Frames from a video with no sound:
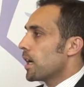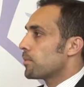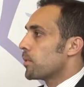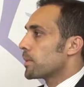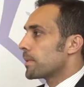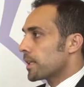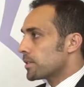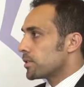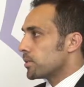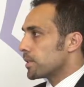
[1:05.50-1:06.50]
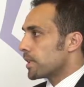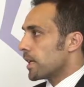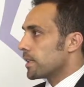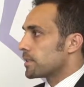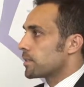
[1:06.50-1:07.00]
And what we plan to do with
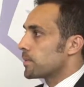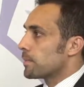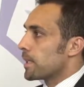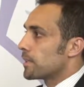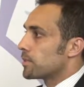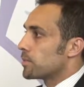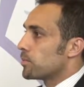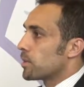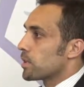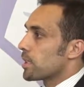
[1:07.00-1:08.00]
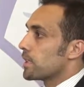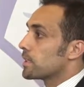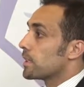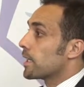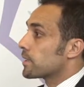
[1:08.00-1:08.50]
that is that we plan to work
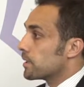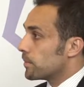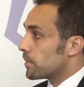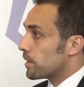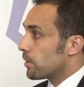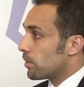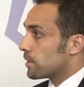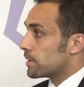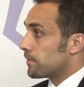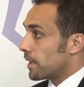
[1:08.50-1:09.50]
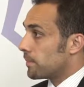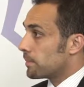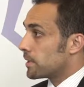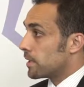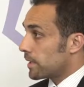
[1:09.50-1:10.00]
internationally with all the
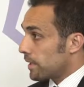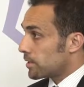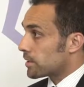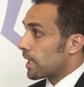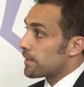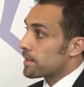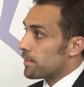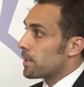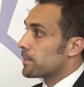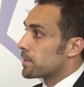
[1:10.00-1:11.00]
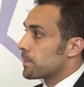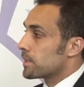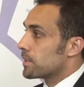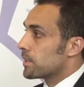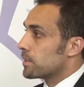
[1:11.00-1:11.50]
developed nations and the developing
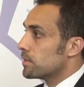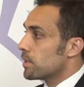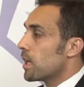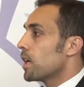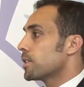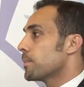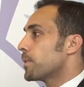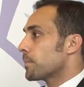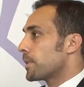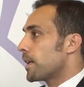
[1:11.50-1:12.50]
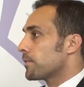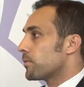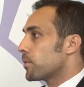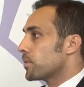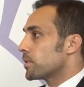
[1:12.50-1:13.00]
space nations to put a plan
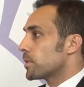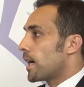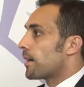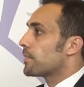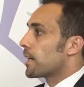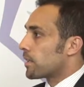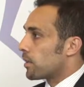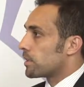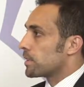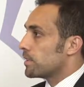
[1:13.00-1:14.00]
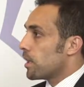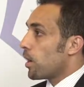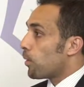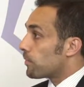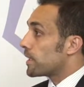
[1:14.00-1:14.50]
forward to have that colony
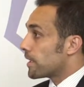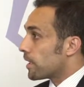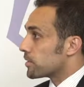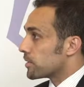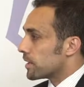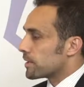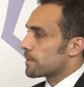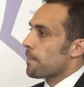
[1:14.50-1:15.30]
hopefully in 100 years.